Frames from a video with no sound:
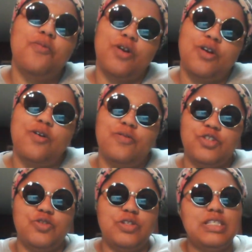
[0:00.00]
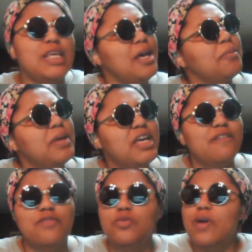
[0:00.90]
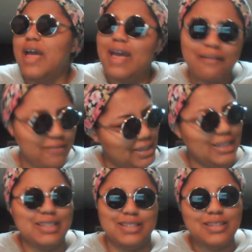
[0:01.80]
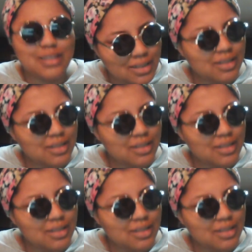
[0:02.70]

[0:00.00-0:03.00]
word on the street segment. If you haven't,